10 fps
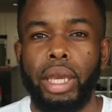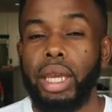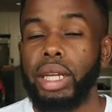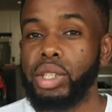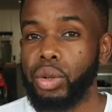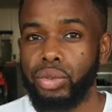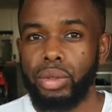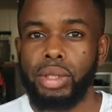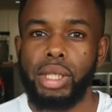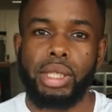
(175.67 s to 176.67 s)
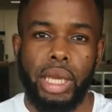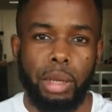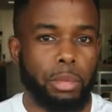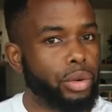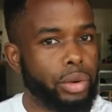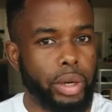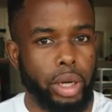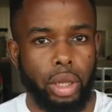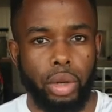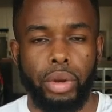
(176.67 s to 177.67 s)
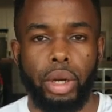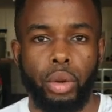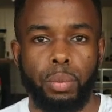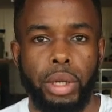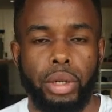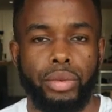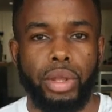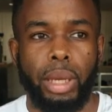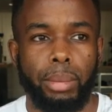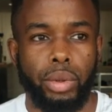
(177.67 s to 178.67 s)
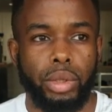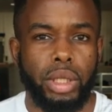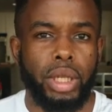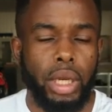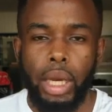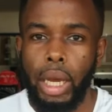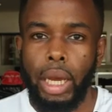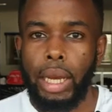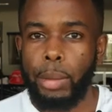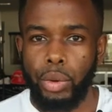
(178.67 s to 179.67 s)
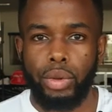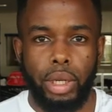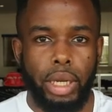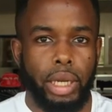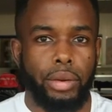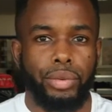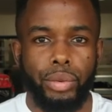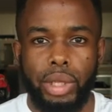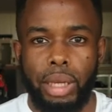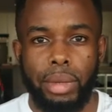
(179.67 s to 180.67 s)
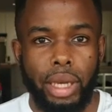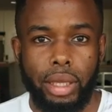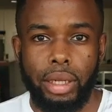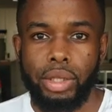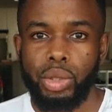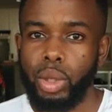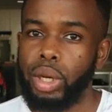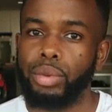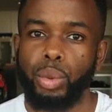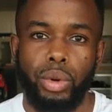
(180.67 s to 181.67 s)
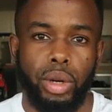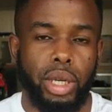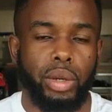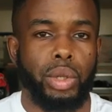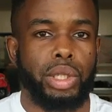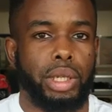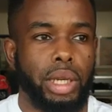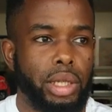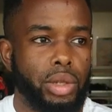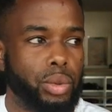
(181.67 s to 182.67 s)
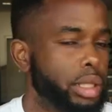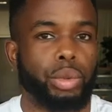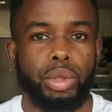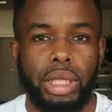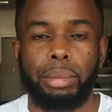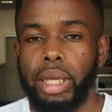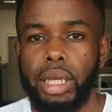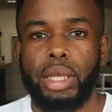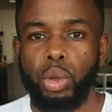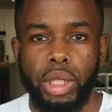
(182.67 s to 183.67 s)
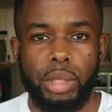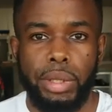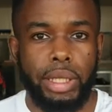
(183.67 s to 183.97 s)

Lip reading: And it's not sustainable for a very long period of time because I'm not like a full-time athlete, so I have to work and what's not. So some days I will just be